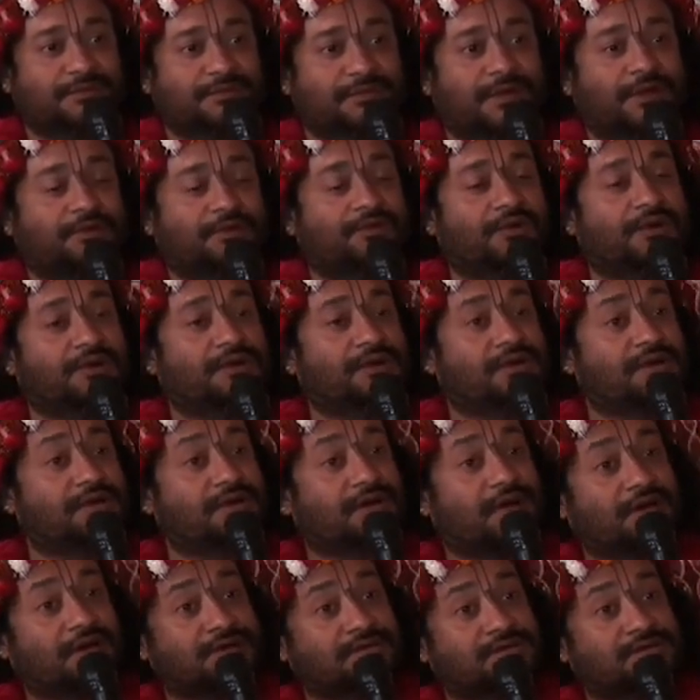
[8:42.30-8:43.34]
Then we'll
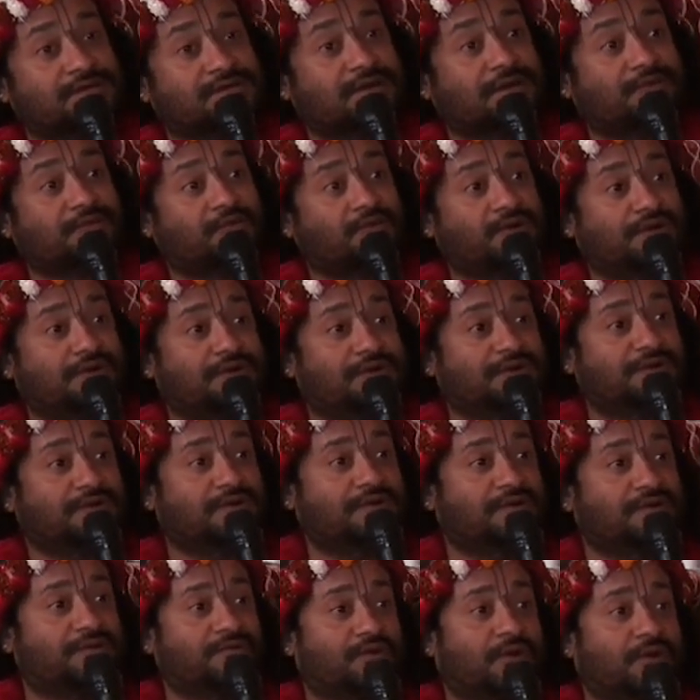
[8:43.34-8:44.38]
ask someone
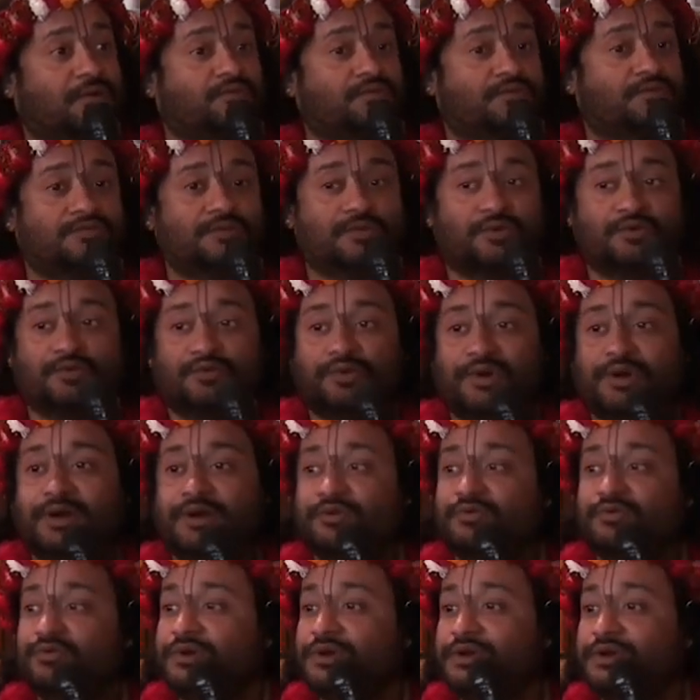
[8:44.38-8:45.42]
from
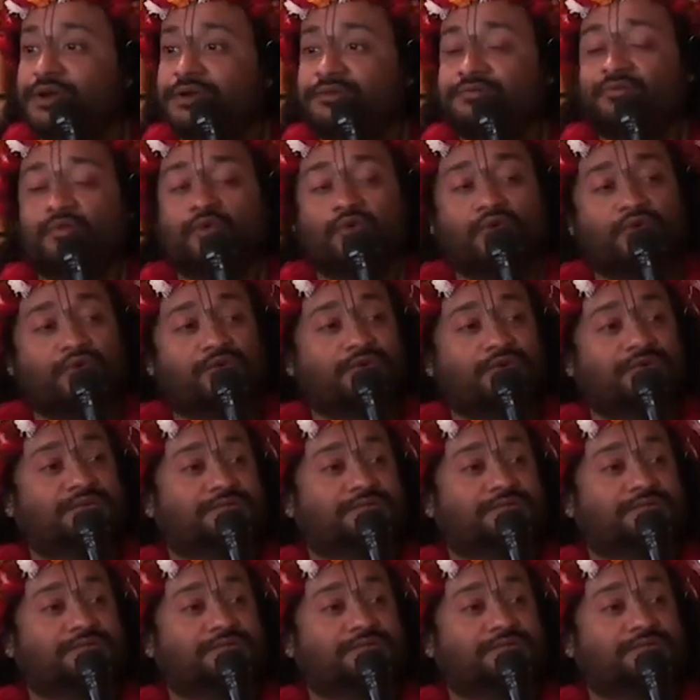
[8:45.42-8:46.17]
where we'll get more.